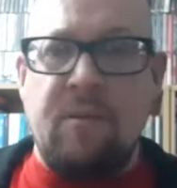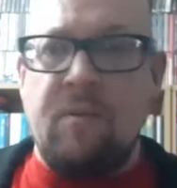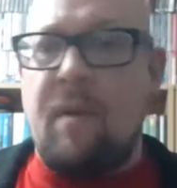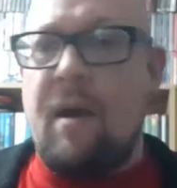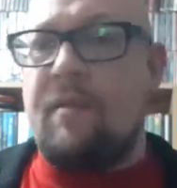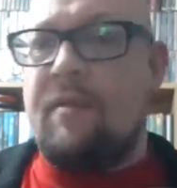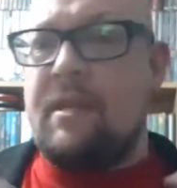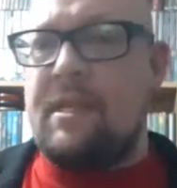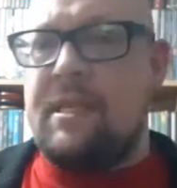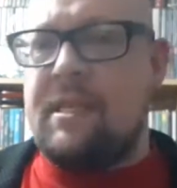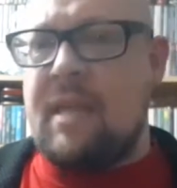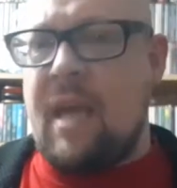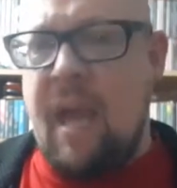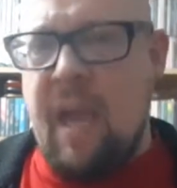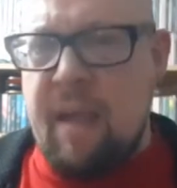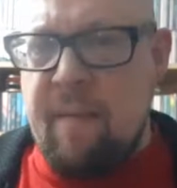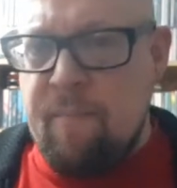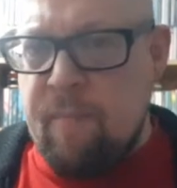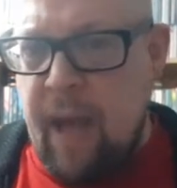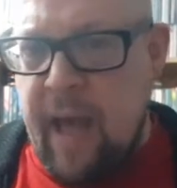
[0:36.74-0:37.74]
about the
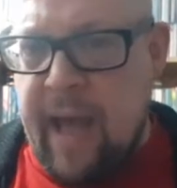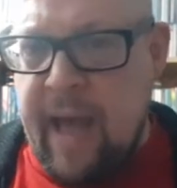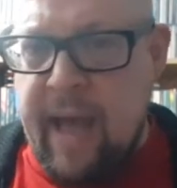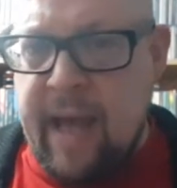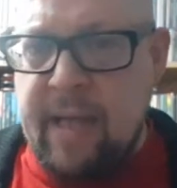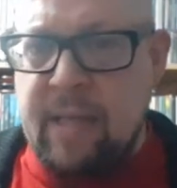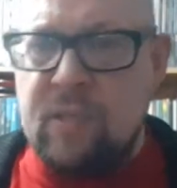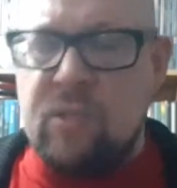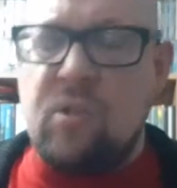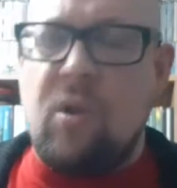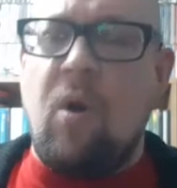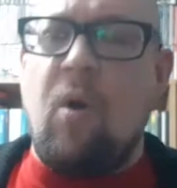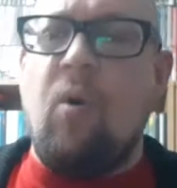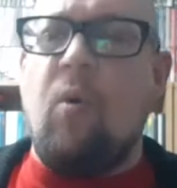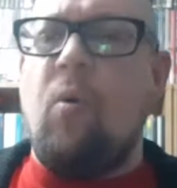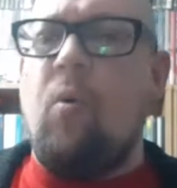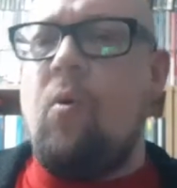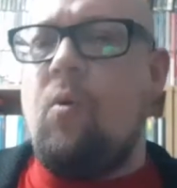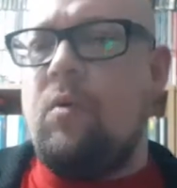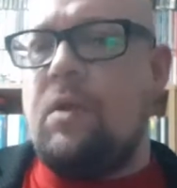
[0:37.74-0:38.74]
same bands
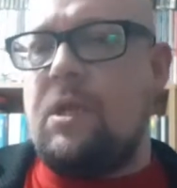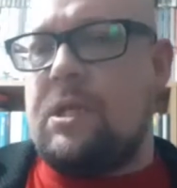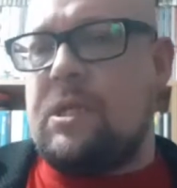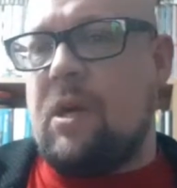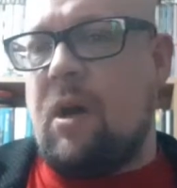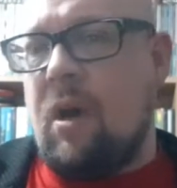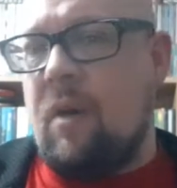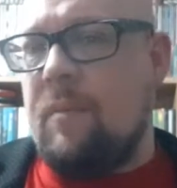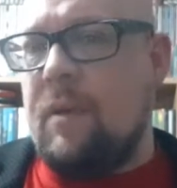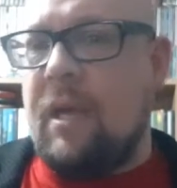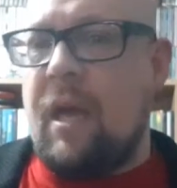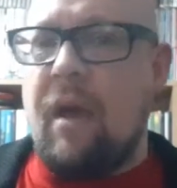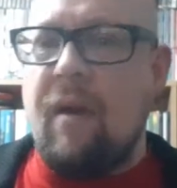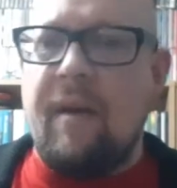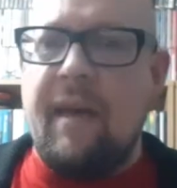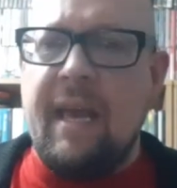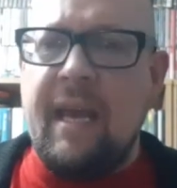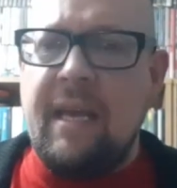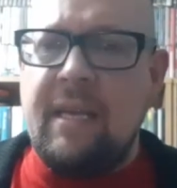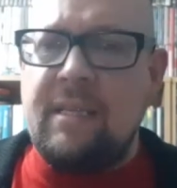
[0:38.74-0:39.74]
all the time and go,
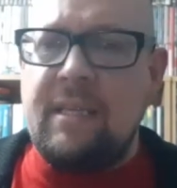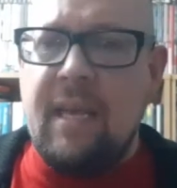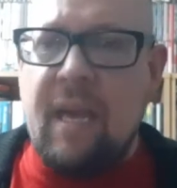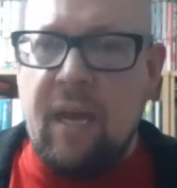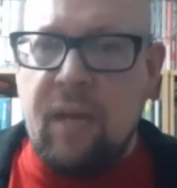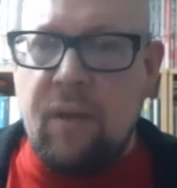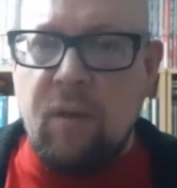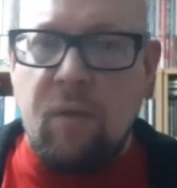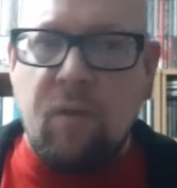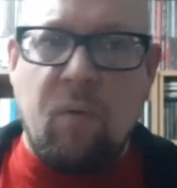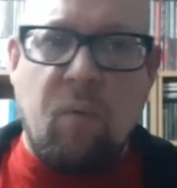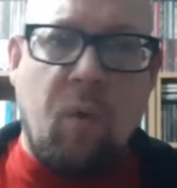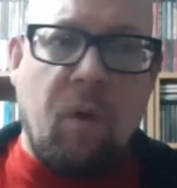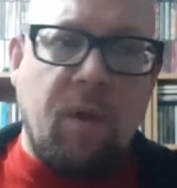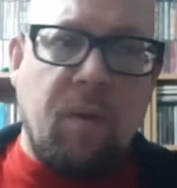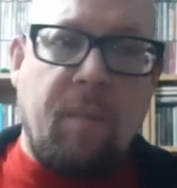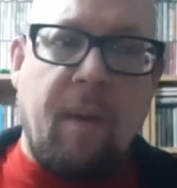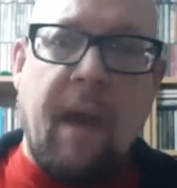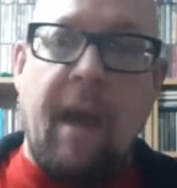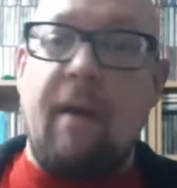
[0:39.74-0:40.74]
here's yet another one
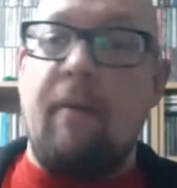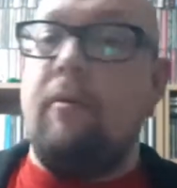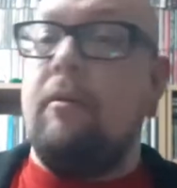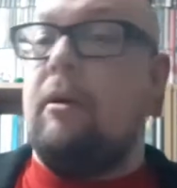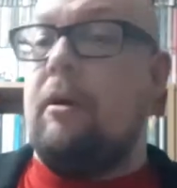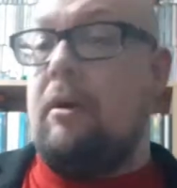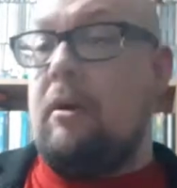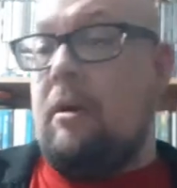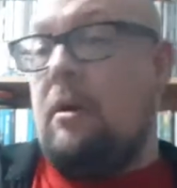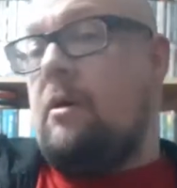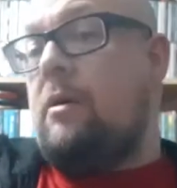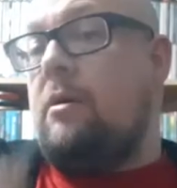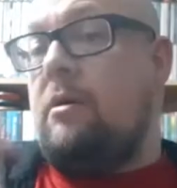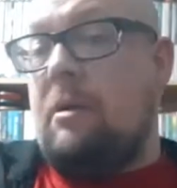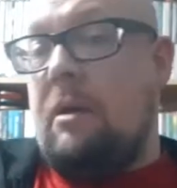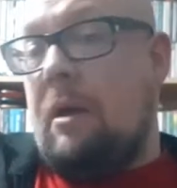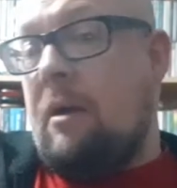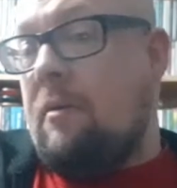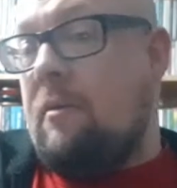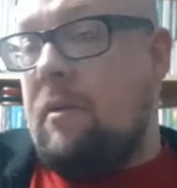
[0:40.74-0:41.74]
about, you
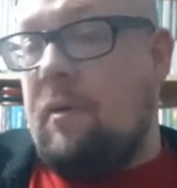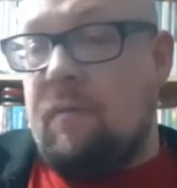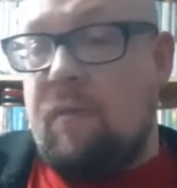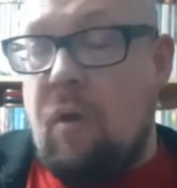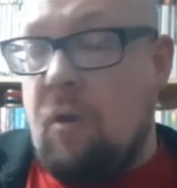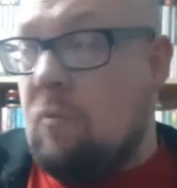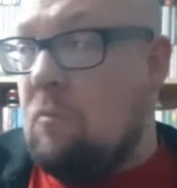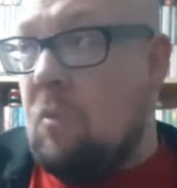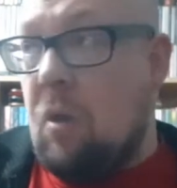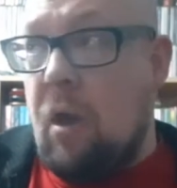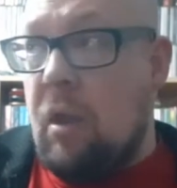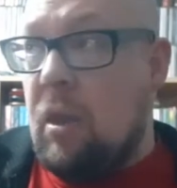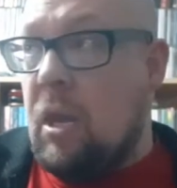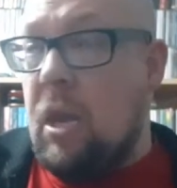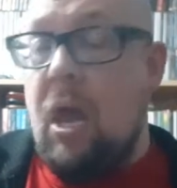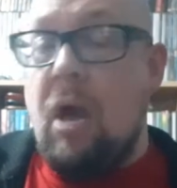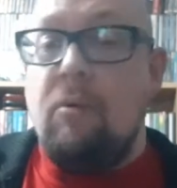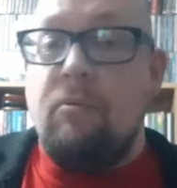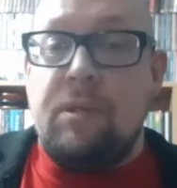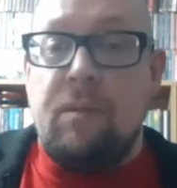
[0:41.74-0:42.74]
know, and I've got like
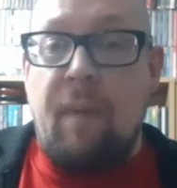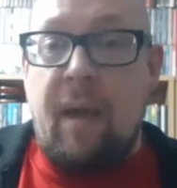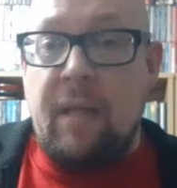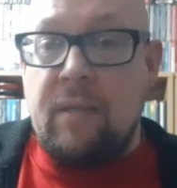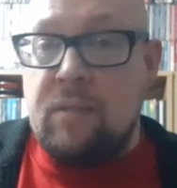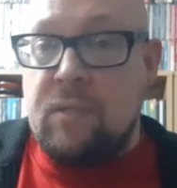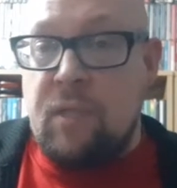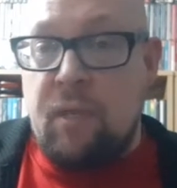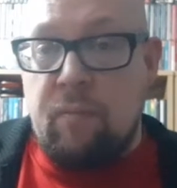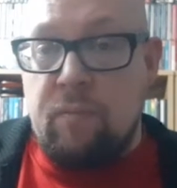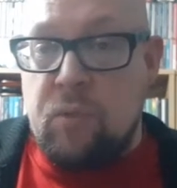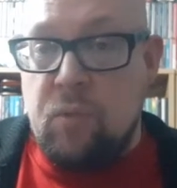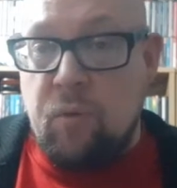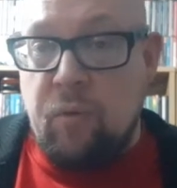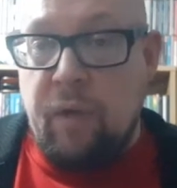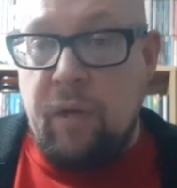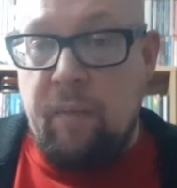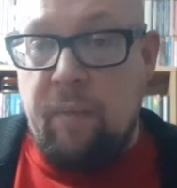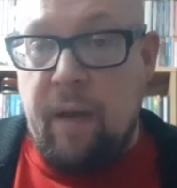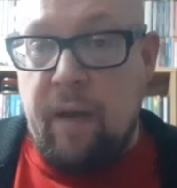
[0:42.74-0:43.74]
loads of bands that I'm
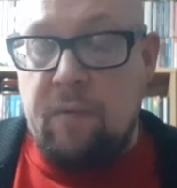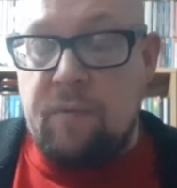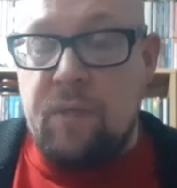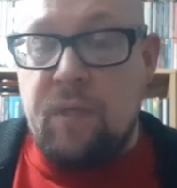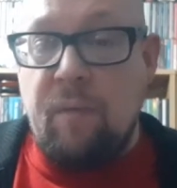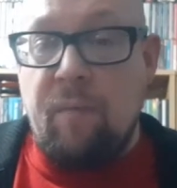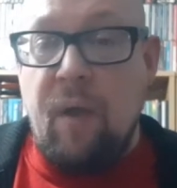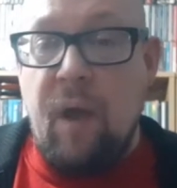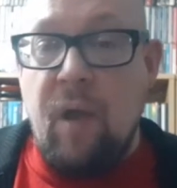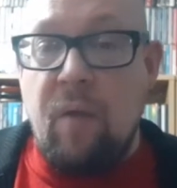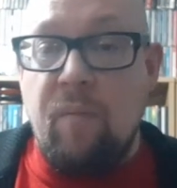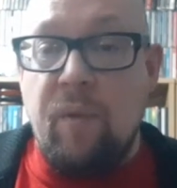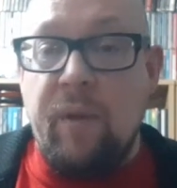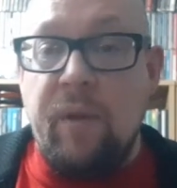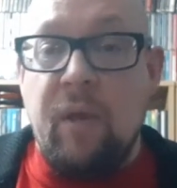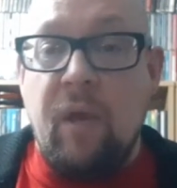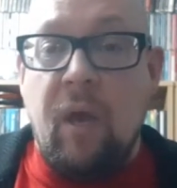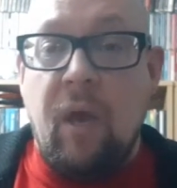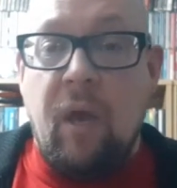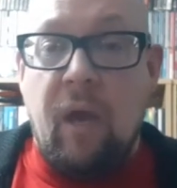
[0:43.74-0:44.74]
talking about at the moment.
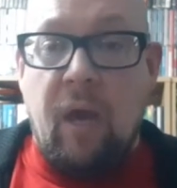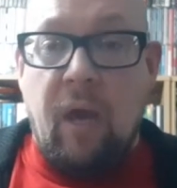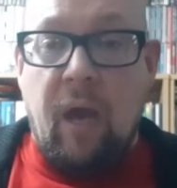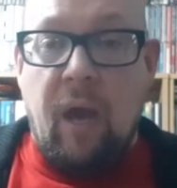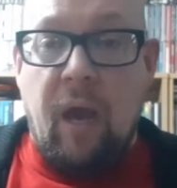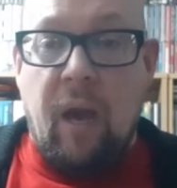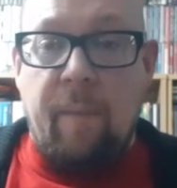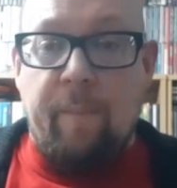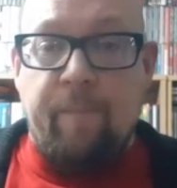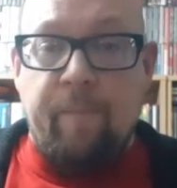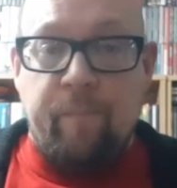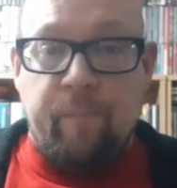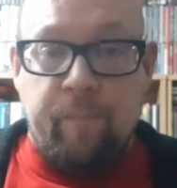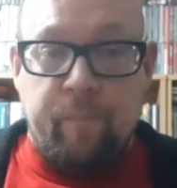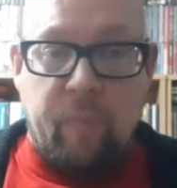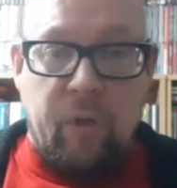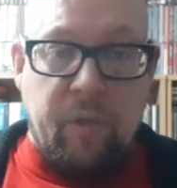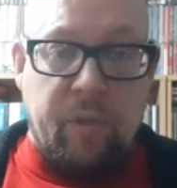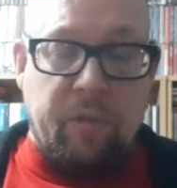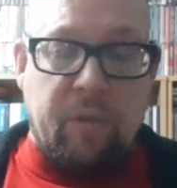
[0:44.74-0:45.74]
Um,
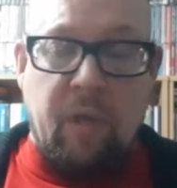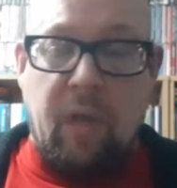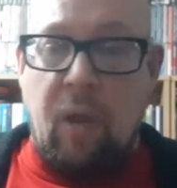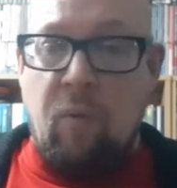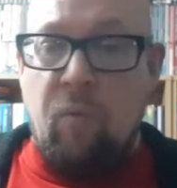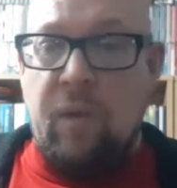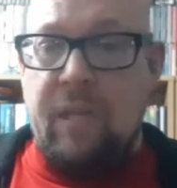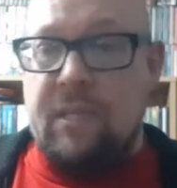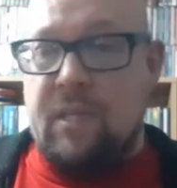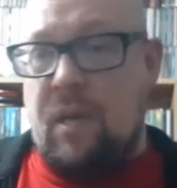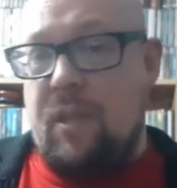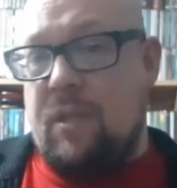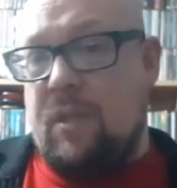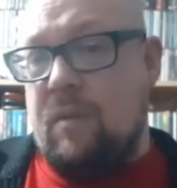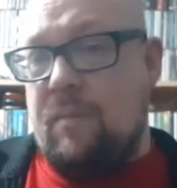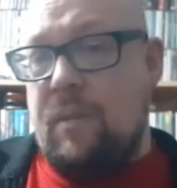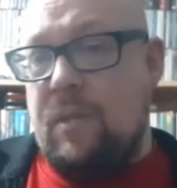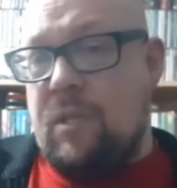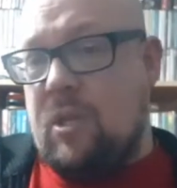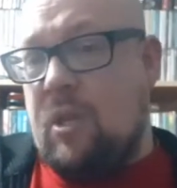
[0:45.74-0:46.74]
but you could go, well, it's either going
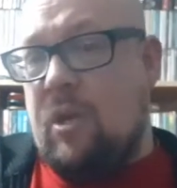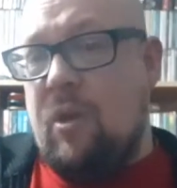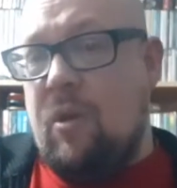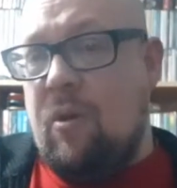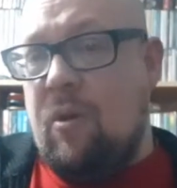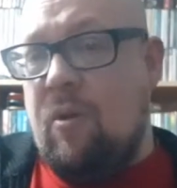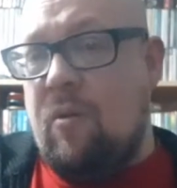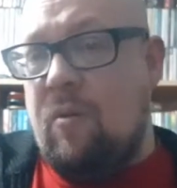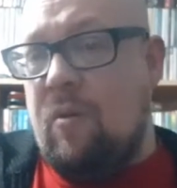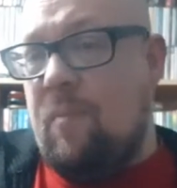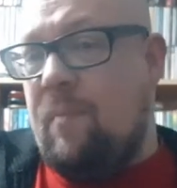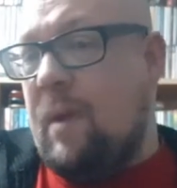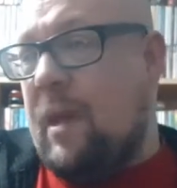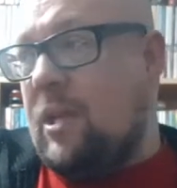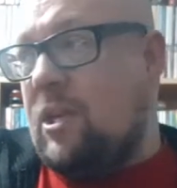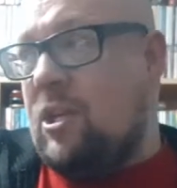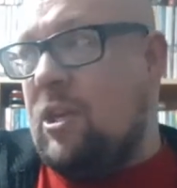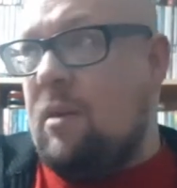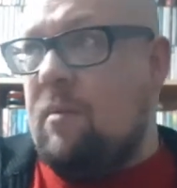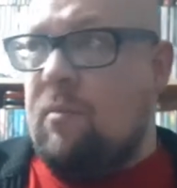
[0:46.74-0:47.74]
to be The Cure or Pet
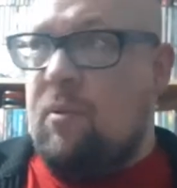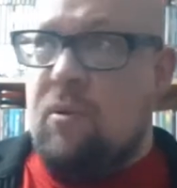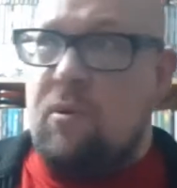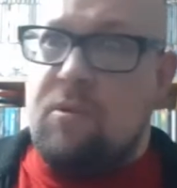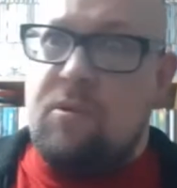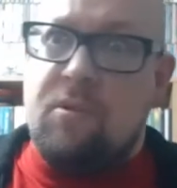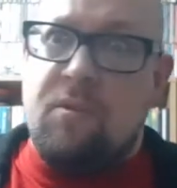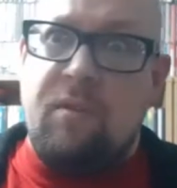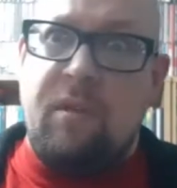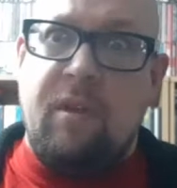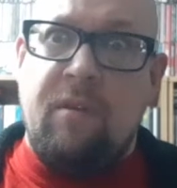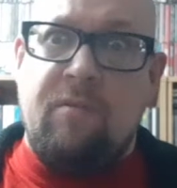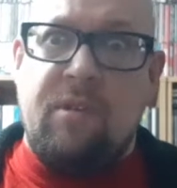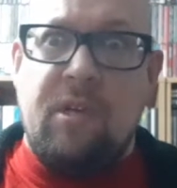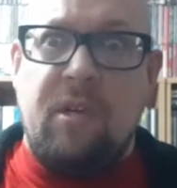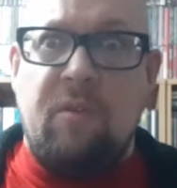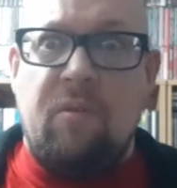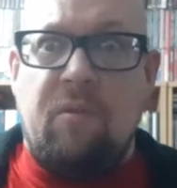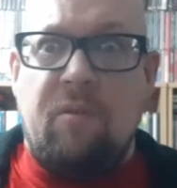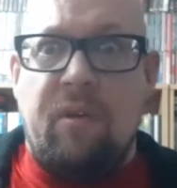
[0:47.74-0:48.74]
Shop Boys or
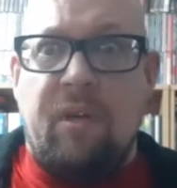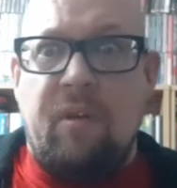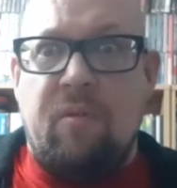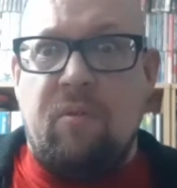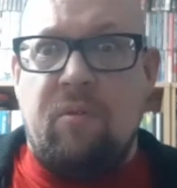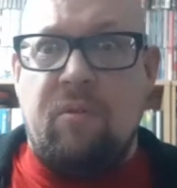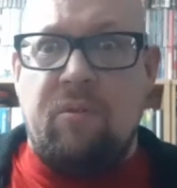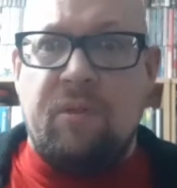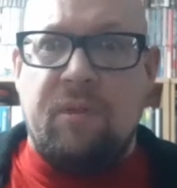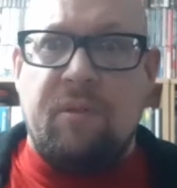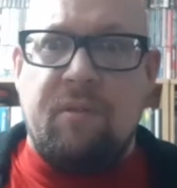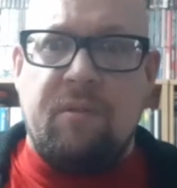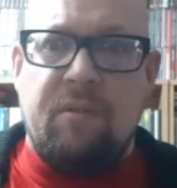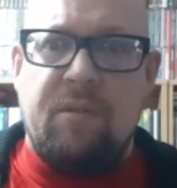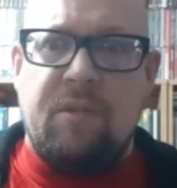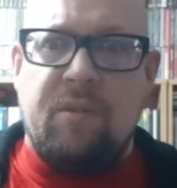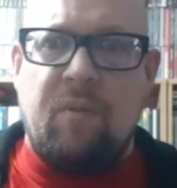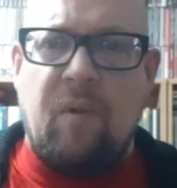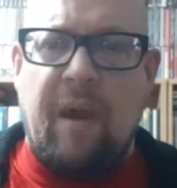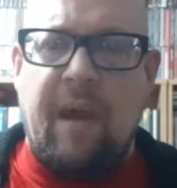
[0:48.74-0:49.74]
U2 or New Order or
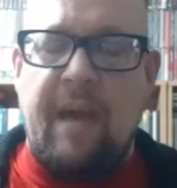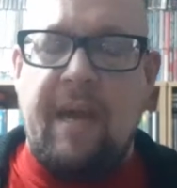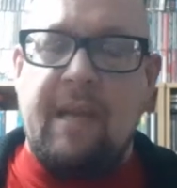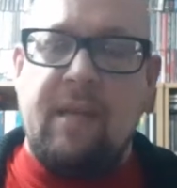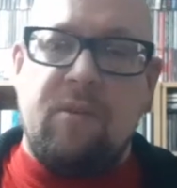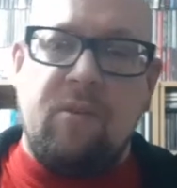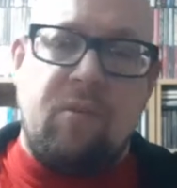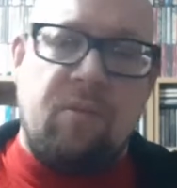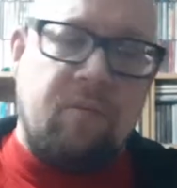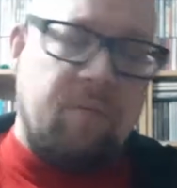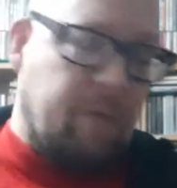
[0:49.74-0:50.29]
Suede or,